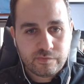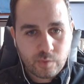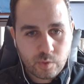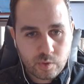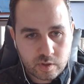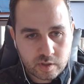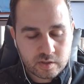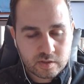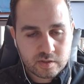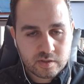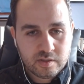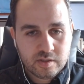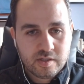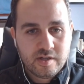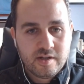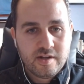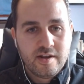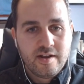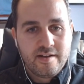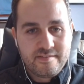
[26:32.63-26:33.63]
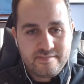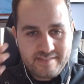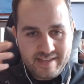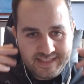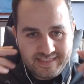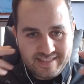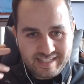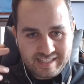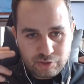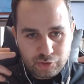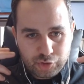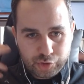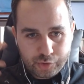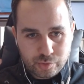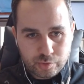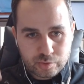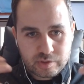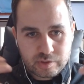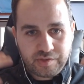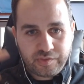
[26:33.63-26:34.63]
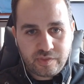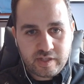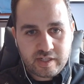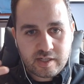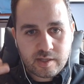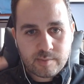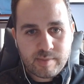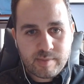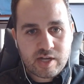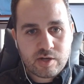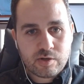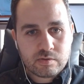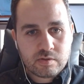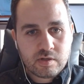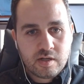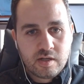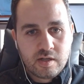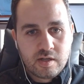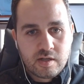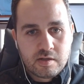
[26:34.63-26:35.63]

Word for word: for, then they can truly think about